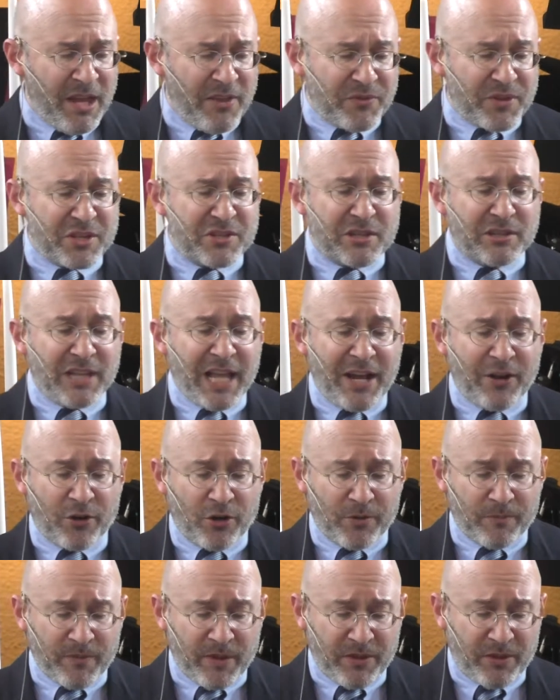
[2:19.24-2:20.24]
This
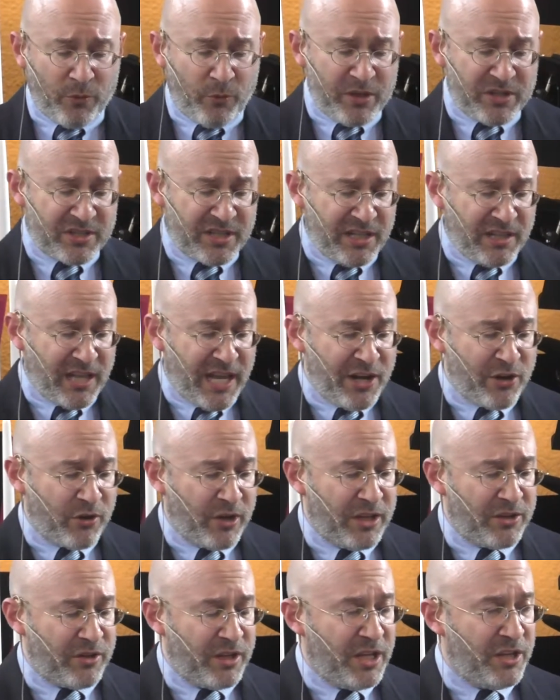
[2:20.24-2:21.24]
letter that we see later
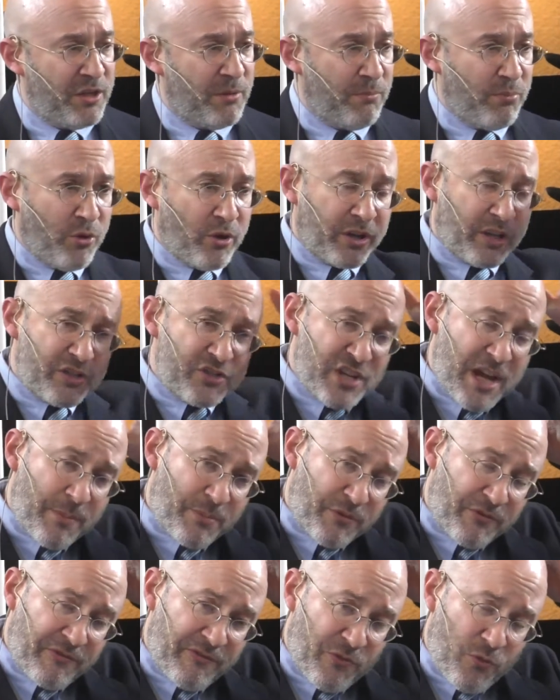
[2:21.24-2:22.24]
in the book in
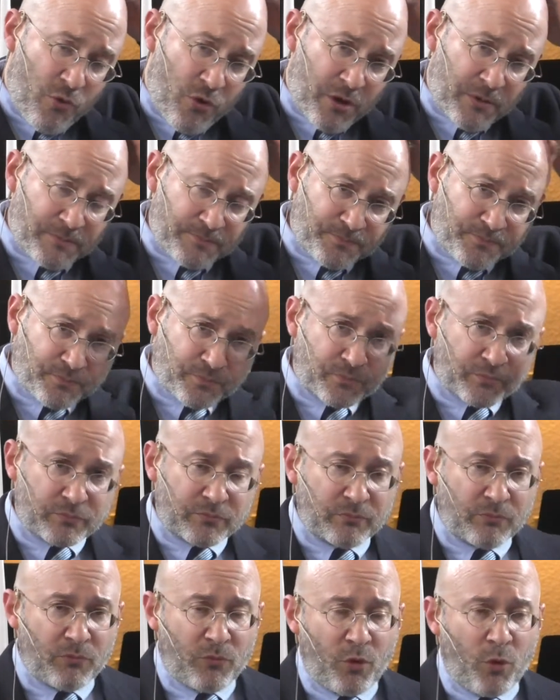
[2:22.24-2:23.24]
chapter 4,
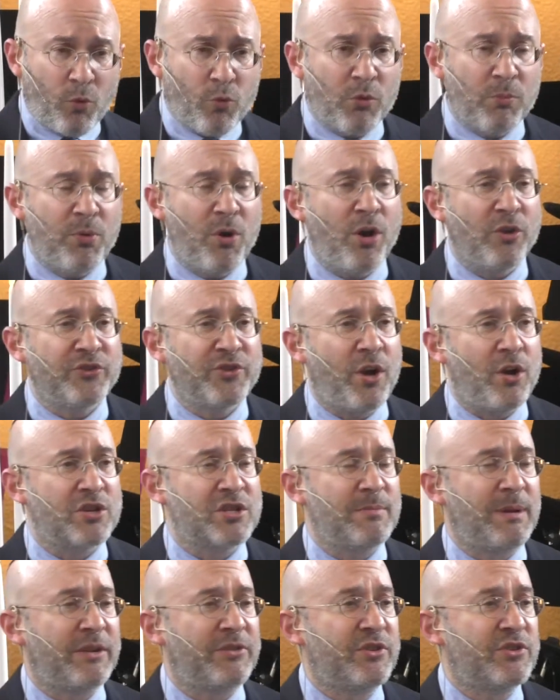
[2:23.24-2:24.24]
where Paul
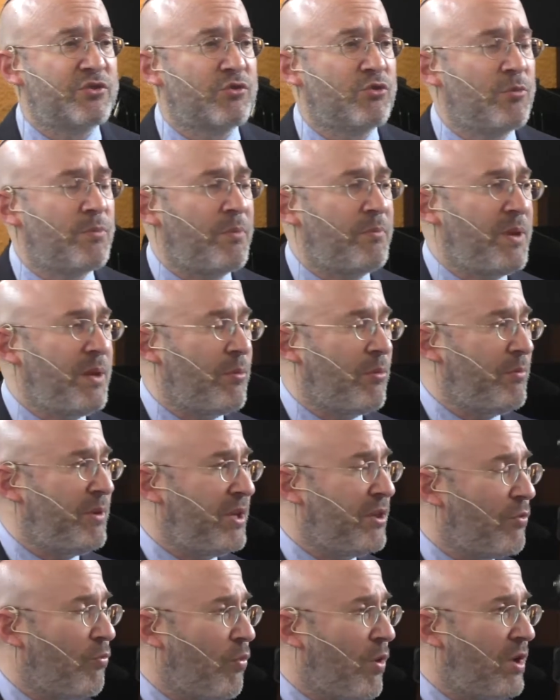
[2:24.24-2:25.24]
talks about this group of people
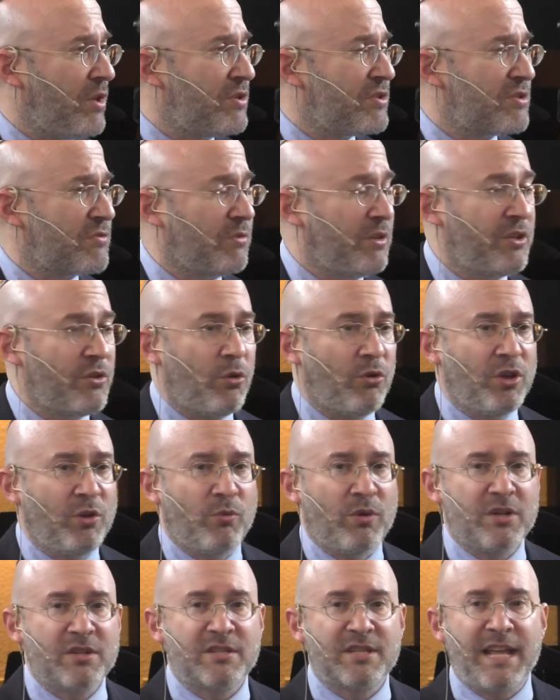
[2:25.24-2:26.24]
being the ones, really the only
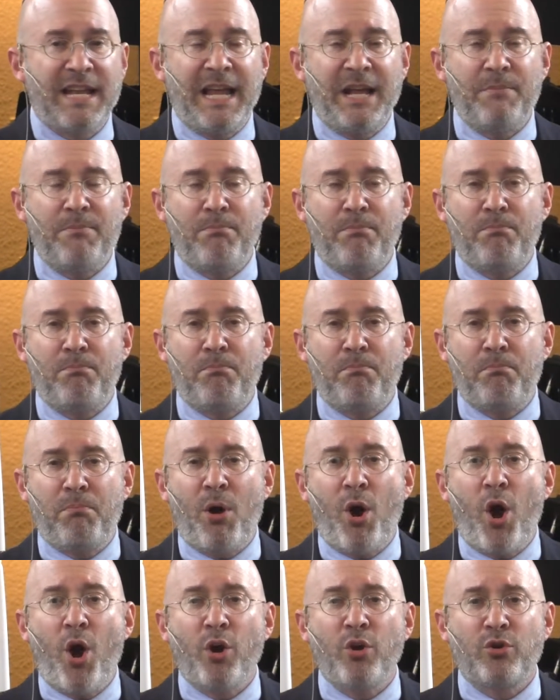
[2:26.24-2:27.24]
ones that had
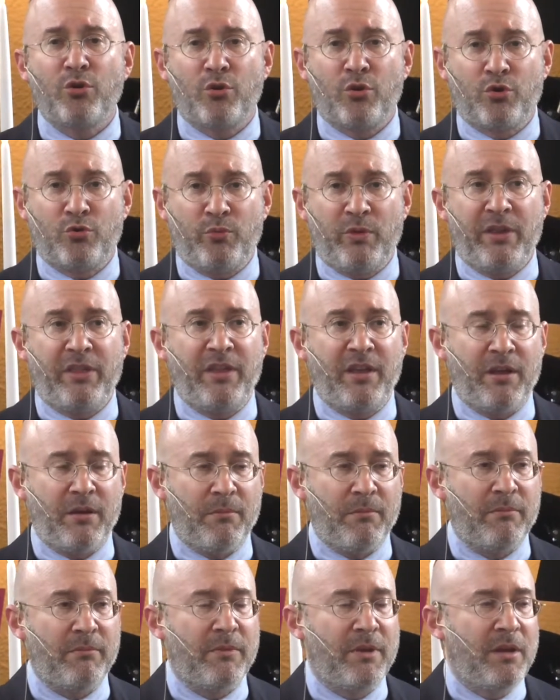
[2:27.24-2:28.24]
partnered with
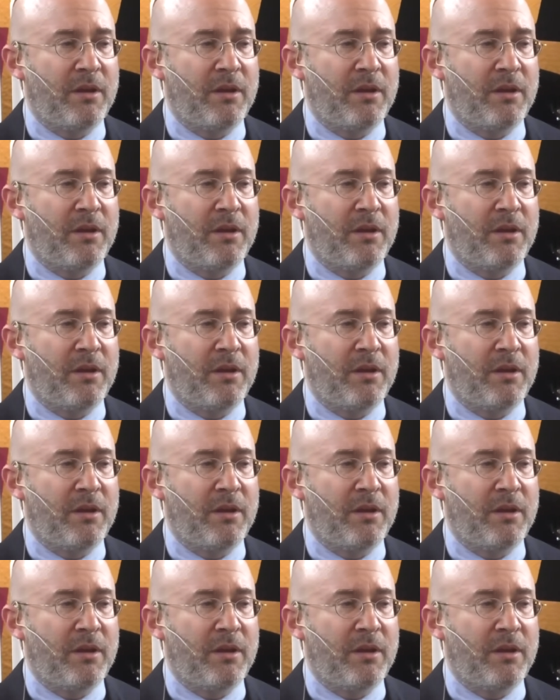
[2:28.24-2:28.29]
him